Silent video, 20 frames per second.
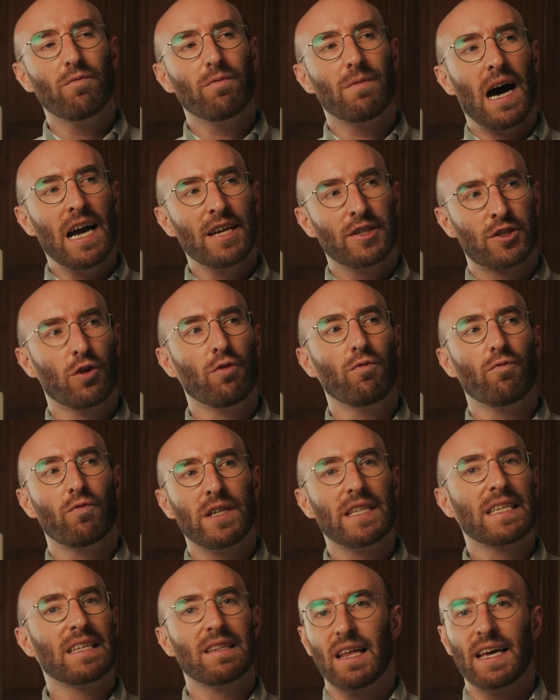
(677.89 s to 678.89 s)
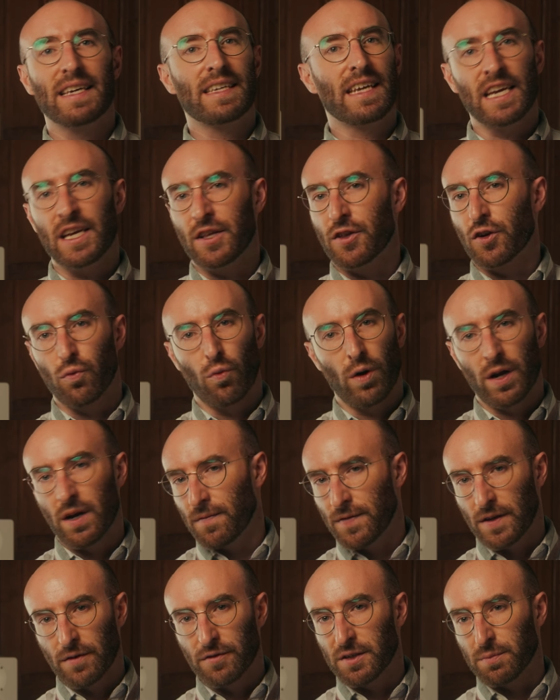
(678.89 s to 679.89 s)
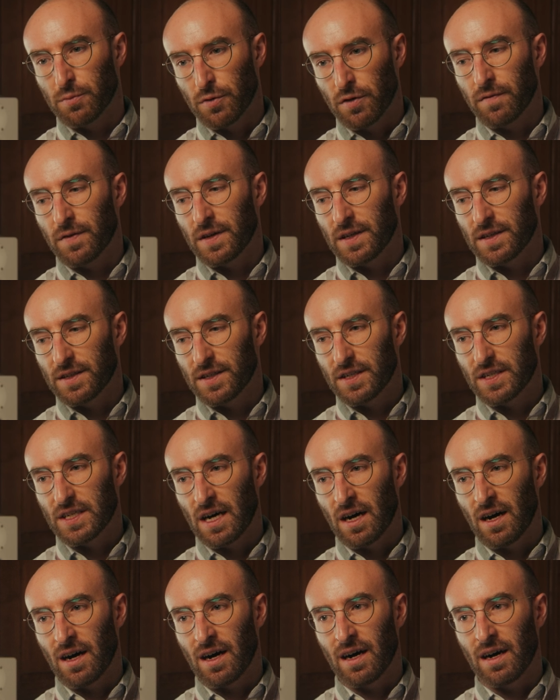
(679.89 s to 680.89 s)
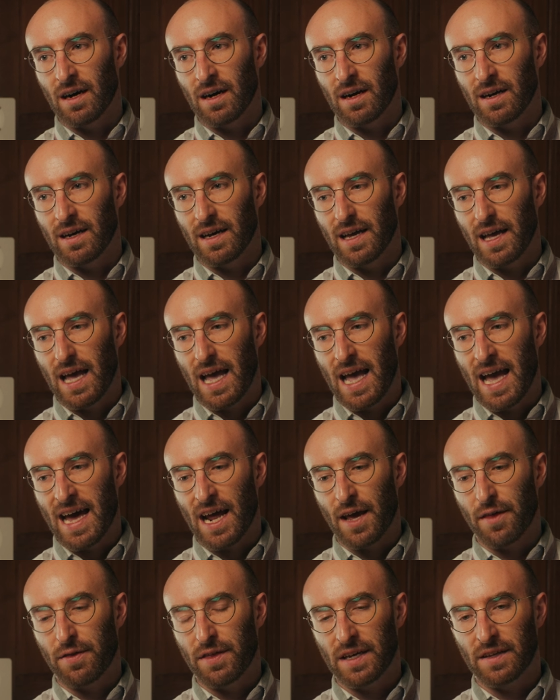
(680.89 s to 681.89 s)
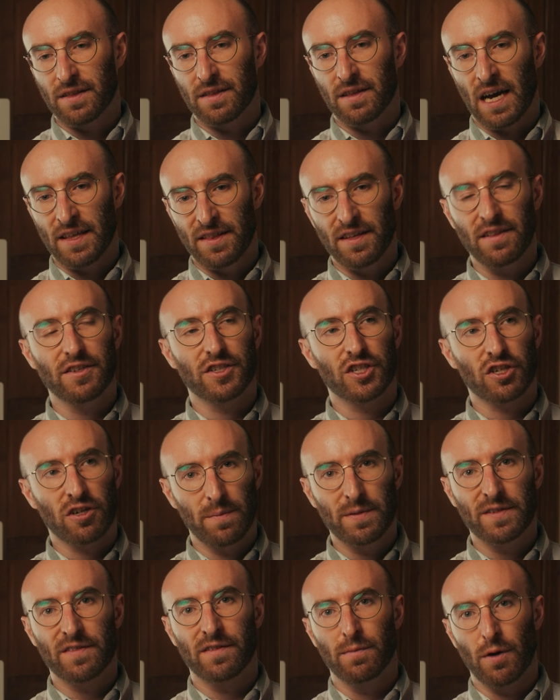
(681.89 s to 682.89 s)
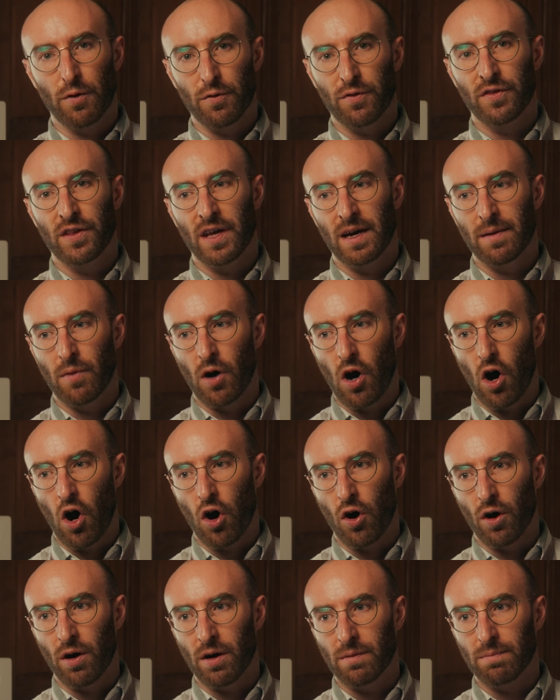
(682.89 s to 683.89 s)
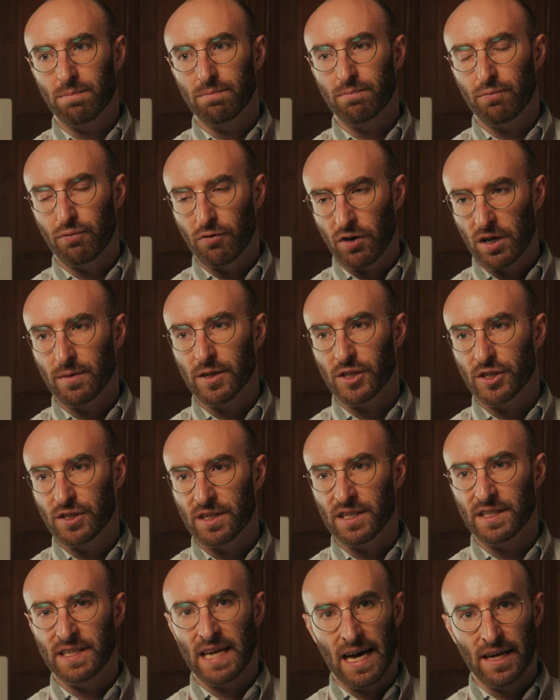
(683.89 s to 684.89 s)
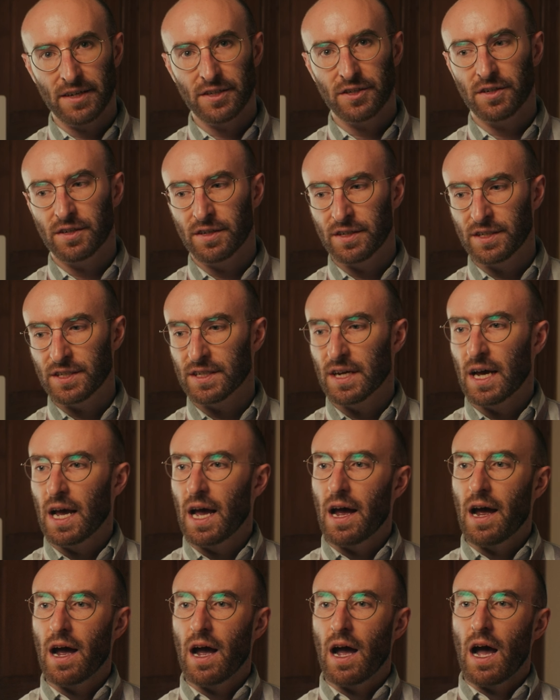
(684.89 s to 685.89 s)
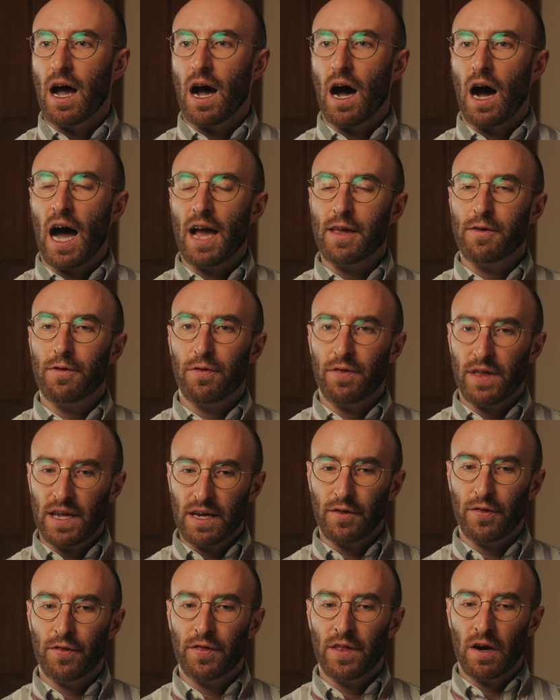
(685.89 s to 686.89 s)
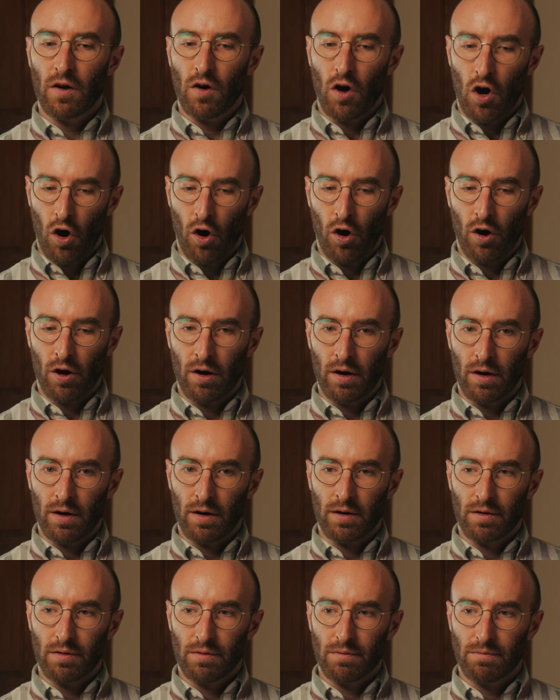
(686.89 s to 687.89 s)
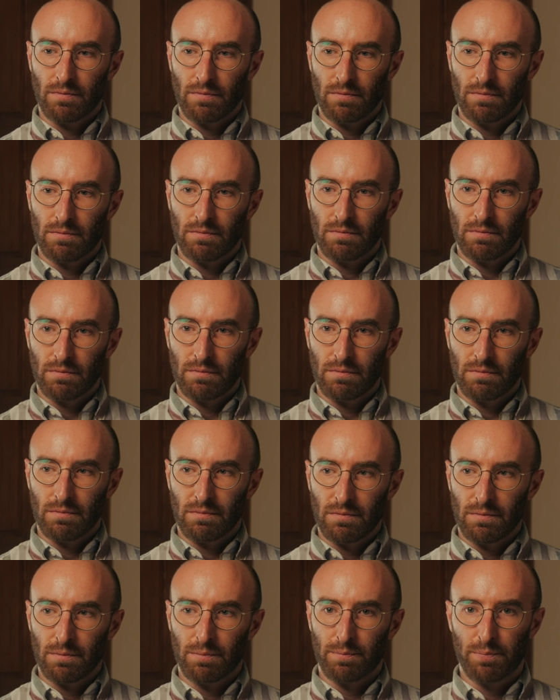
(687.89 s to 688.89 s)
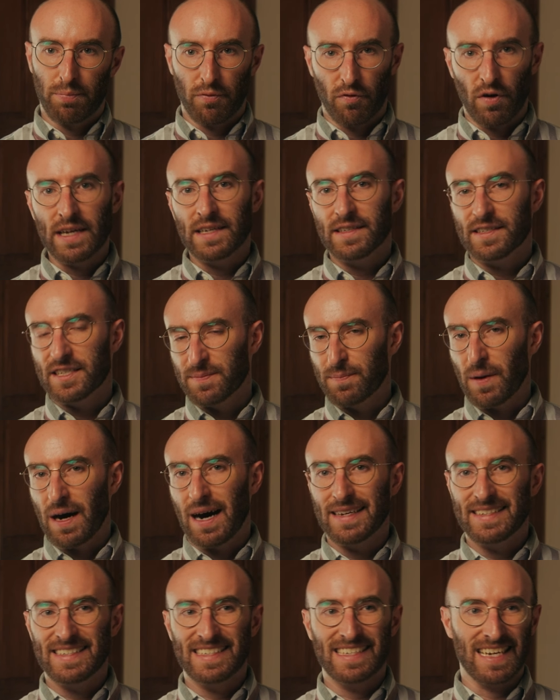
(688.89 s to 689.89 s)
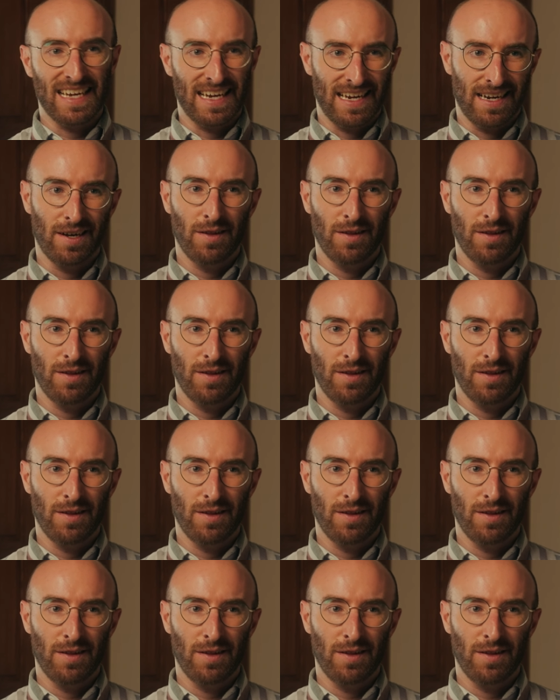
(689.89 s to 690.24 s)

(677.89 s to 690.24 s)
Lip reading: I don't really like either one of those movies. And I think the scripts for both of them are pretty much disasters. I think there are bright spots in